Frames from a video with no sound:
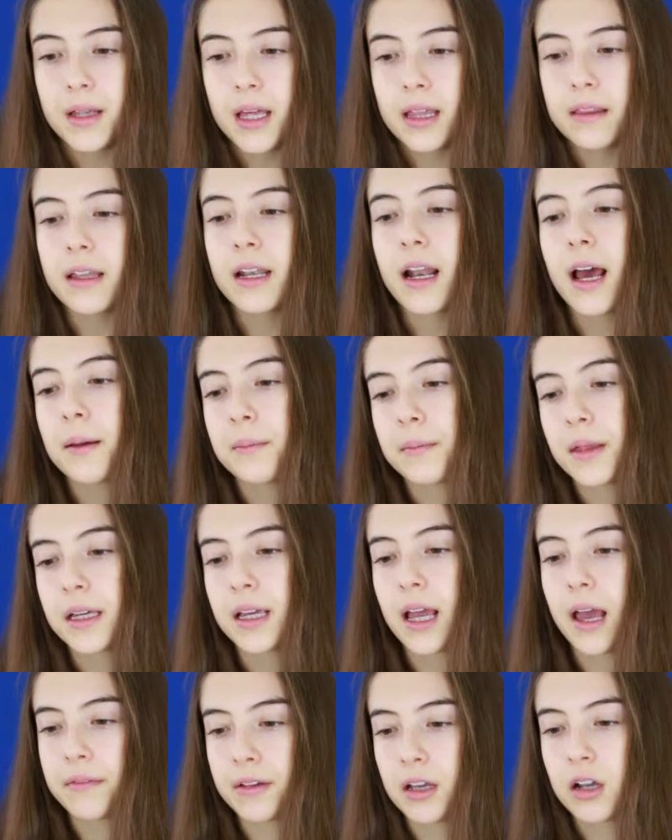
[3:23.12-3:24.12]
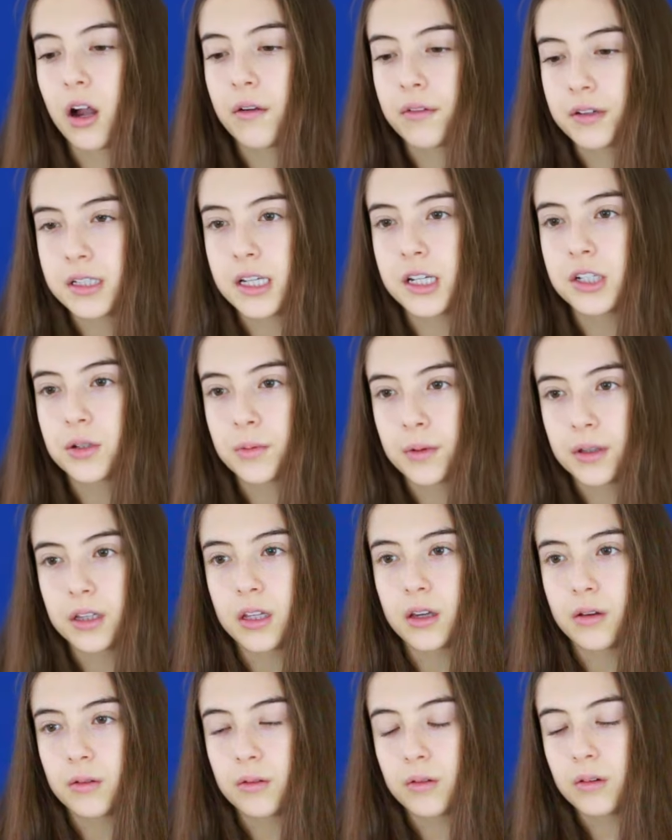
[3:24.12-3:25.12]
And then I'm like having a conversation with
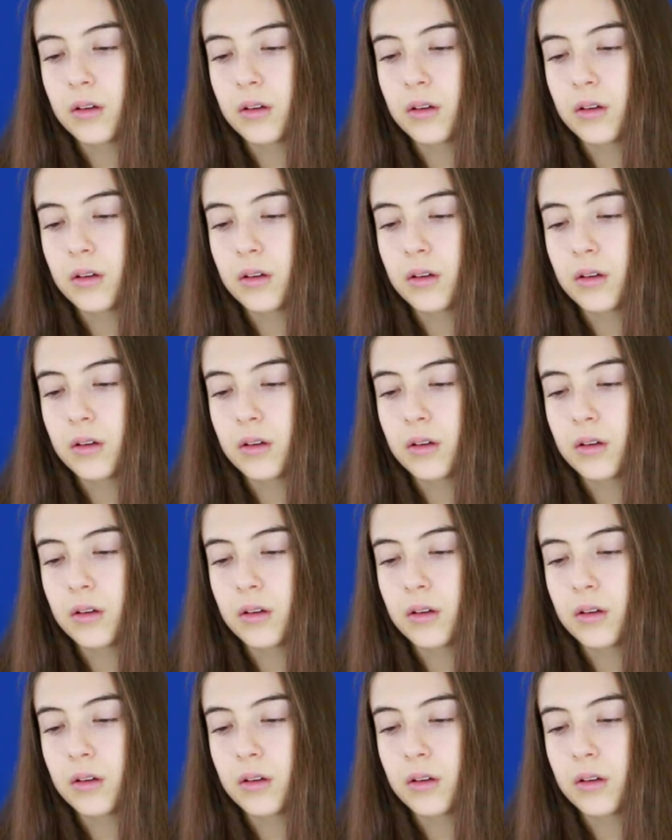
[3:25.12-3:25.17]
you.